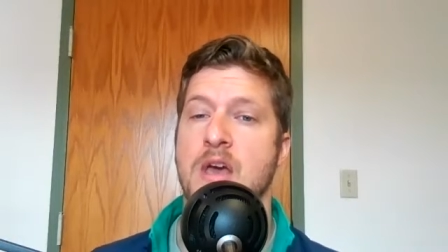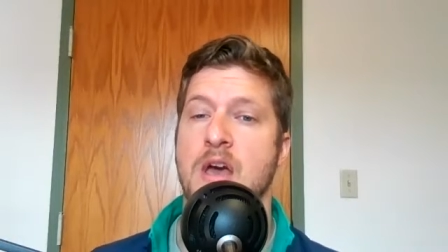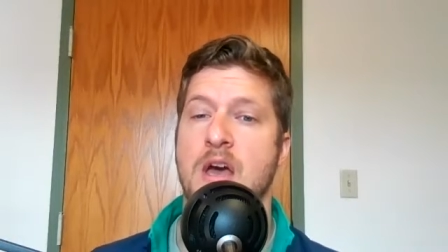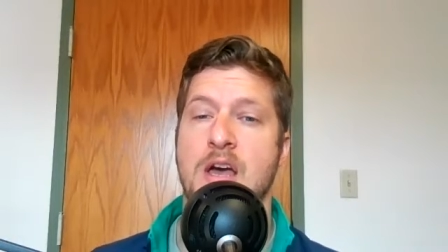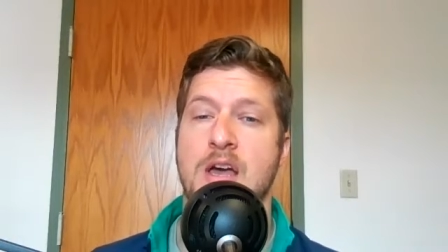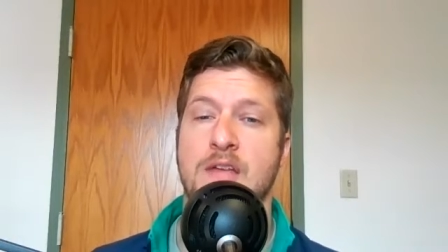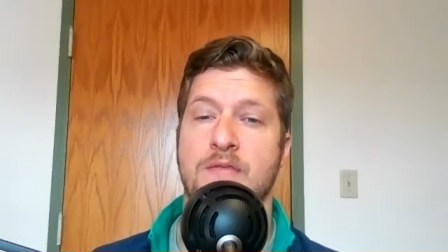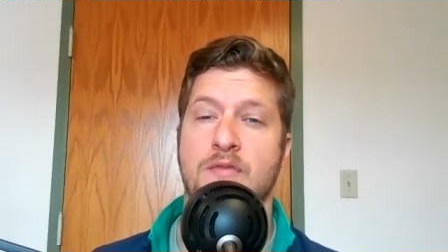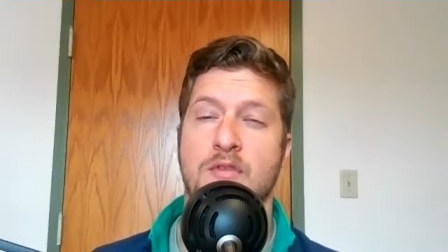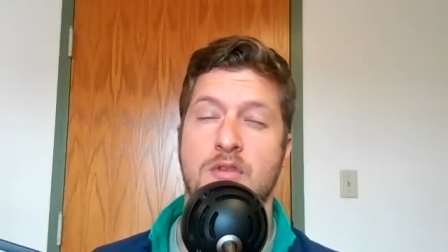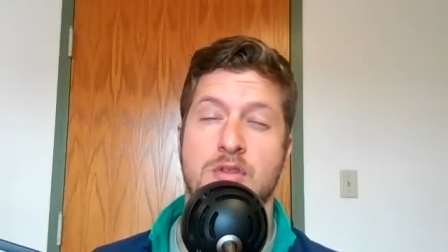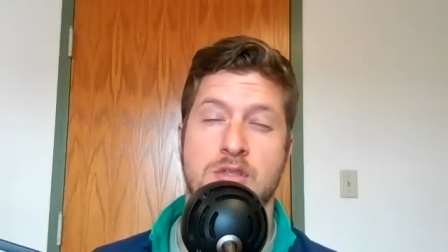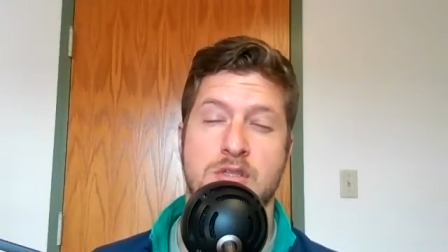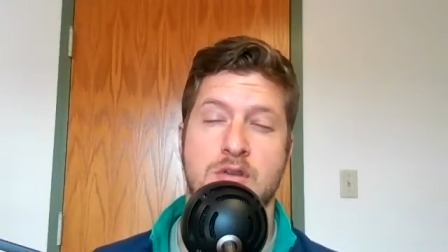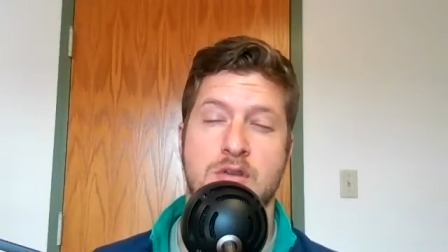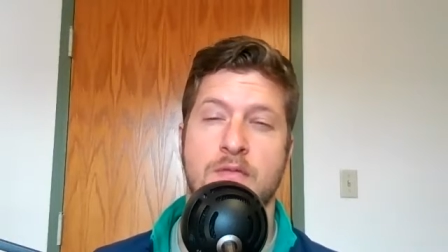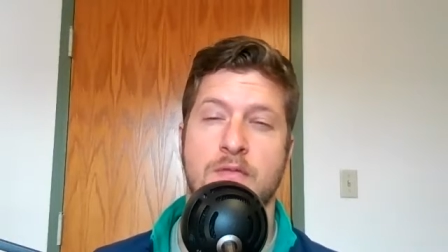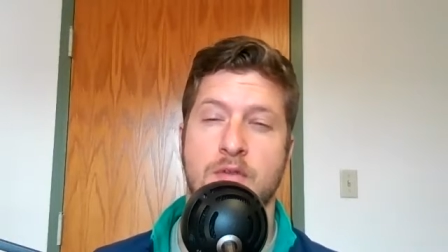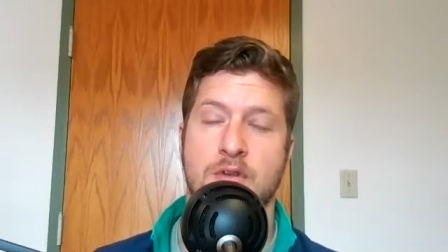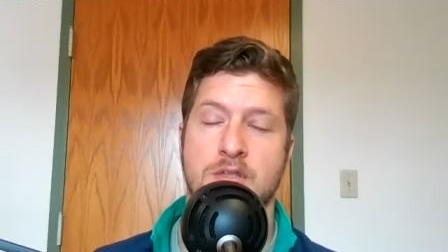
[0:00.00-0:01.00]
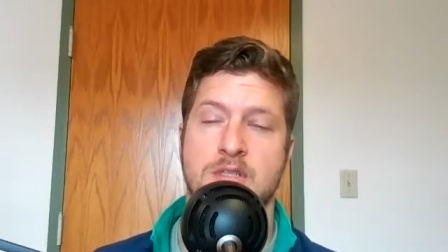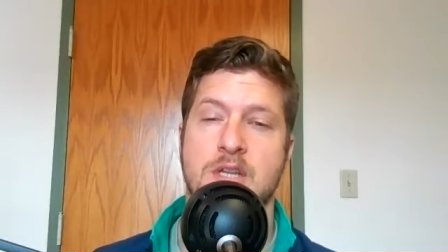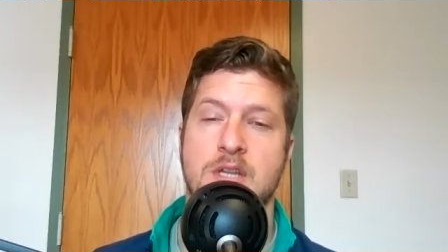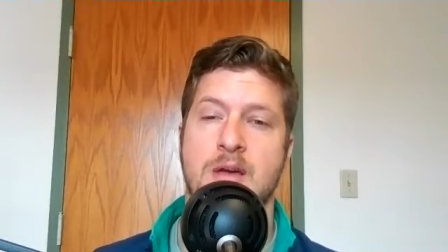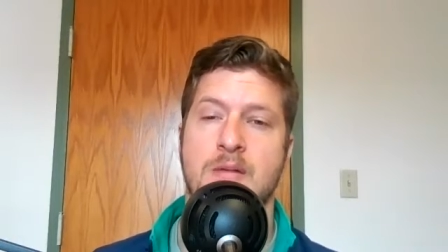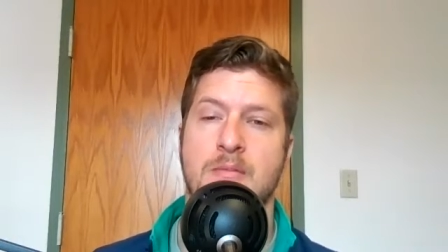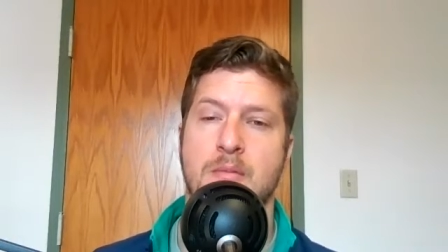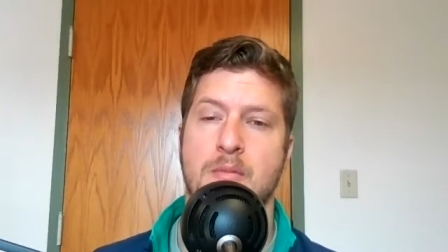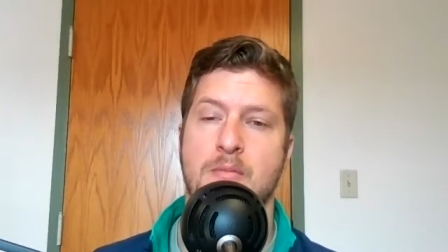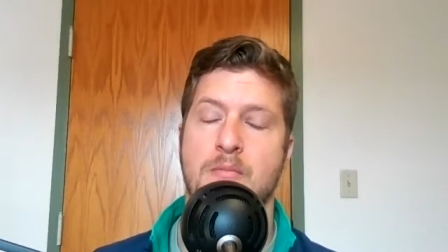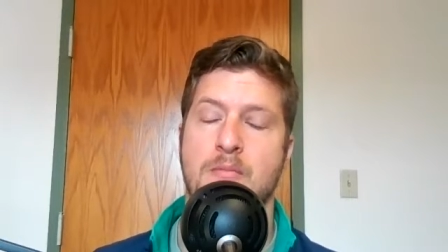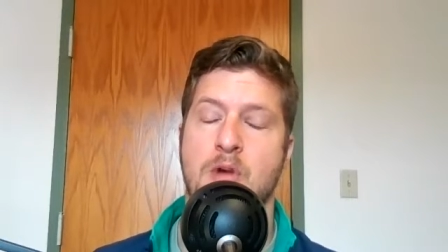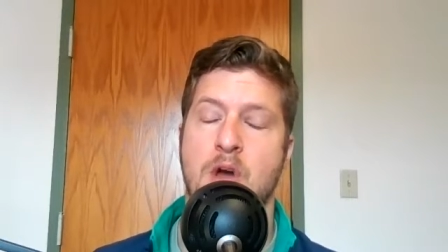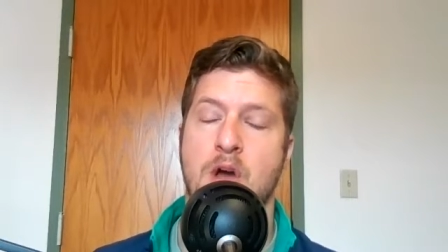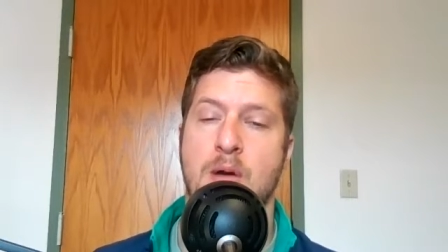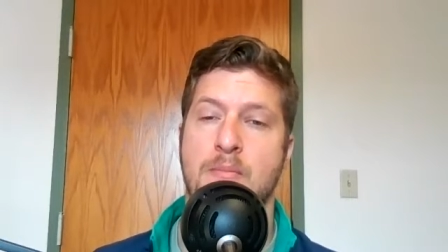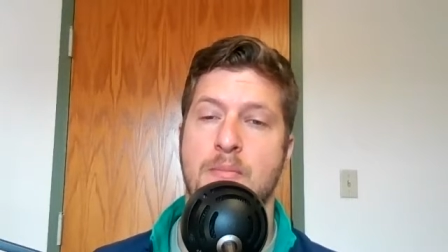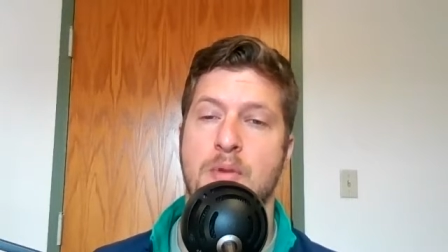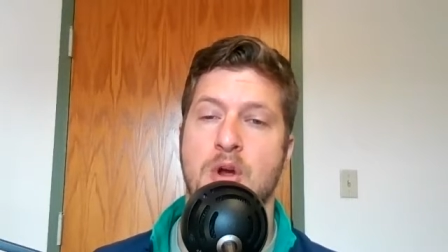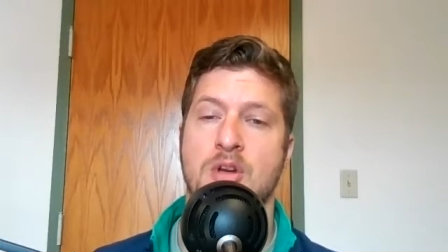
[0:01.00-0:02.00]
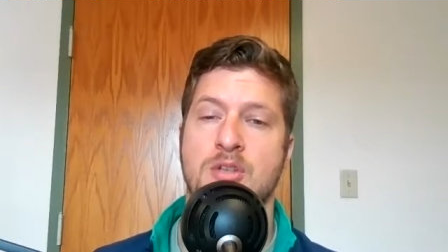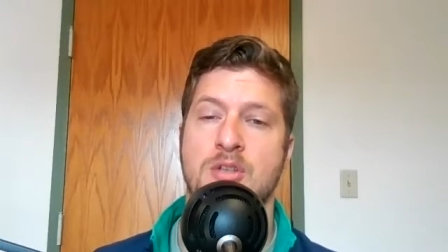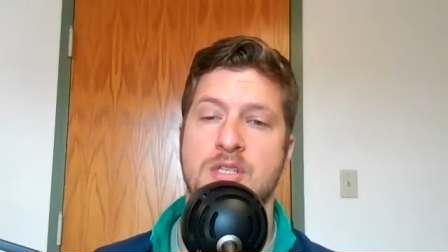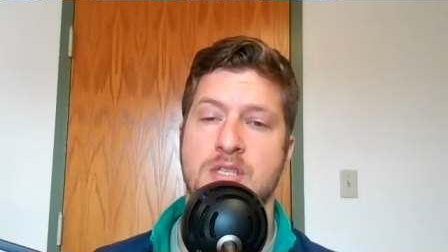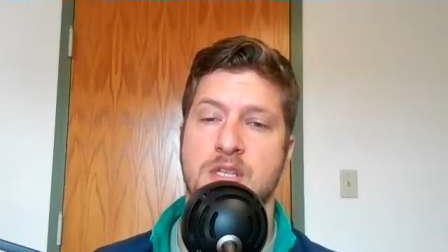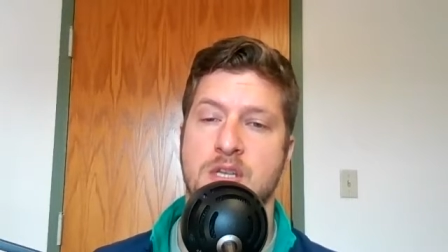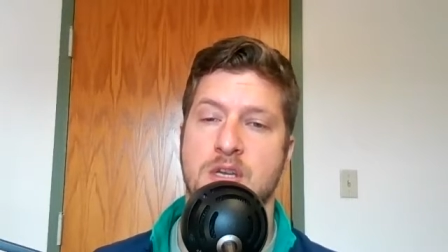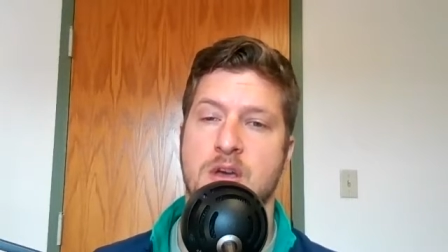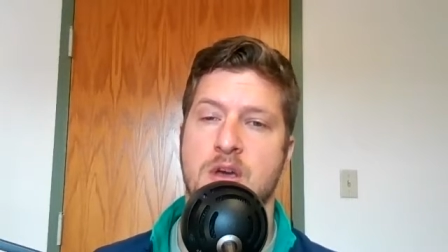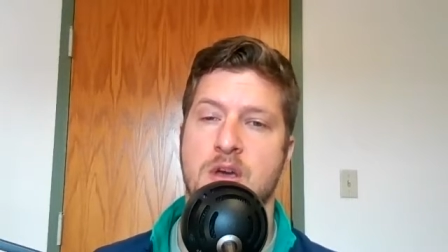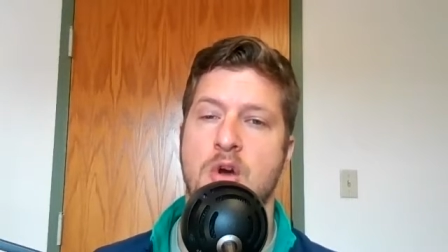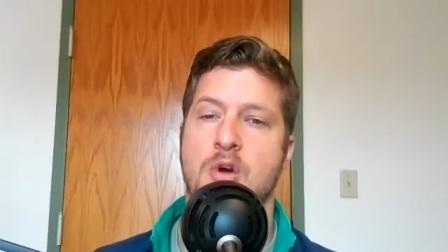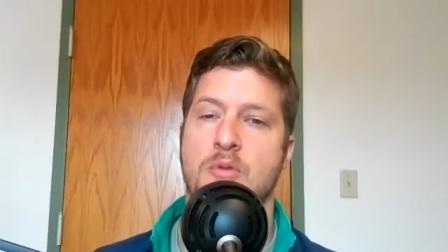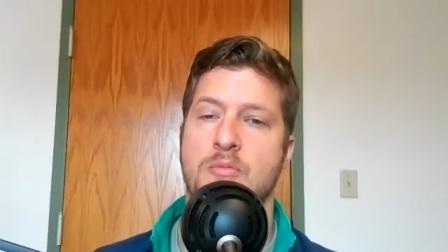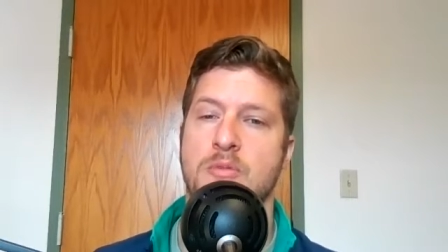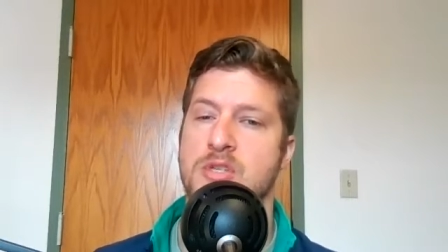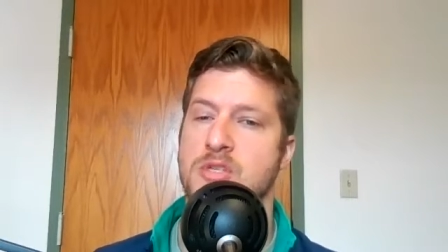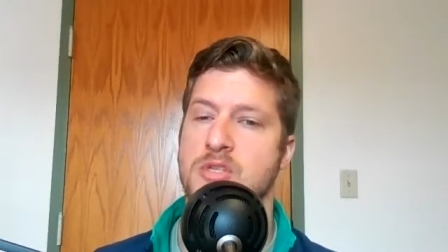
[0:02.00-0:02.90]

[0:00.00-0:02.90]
If it's your first time purchasing a home,